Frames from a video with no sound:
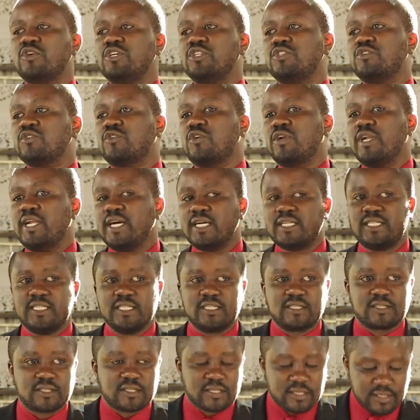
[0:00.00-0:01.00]
going to connect
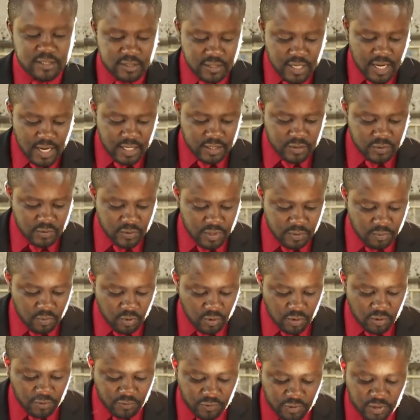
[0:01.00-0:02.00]
it to the
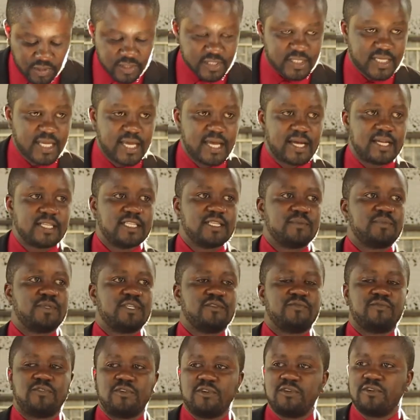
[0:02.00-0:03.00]
book of Hosea,
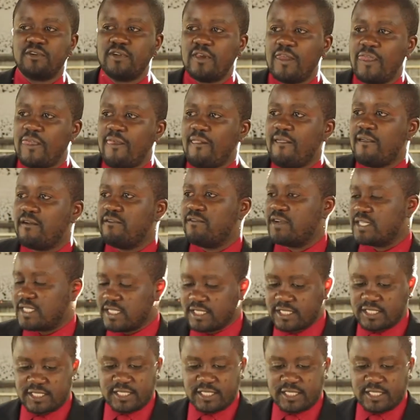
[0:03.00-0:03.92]
chapter 4, verses